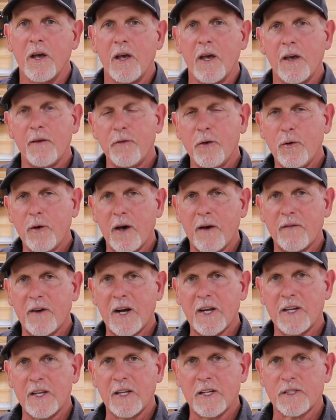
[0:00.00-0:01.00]
If you have
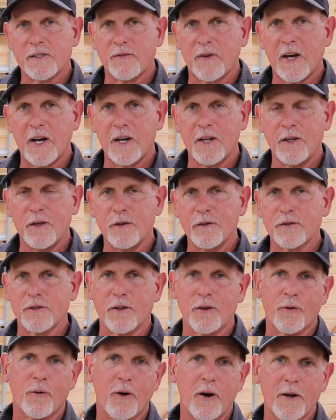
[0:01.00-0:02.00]
ideas of how to use
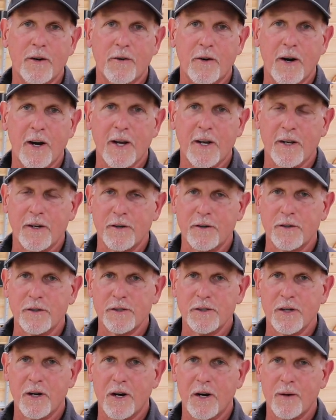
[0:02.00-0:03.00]
the quad track in your
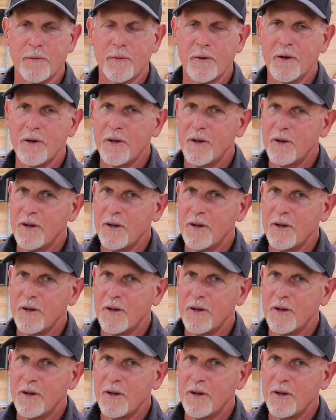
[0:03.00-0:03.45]
shop,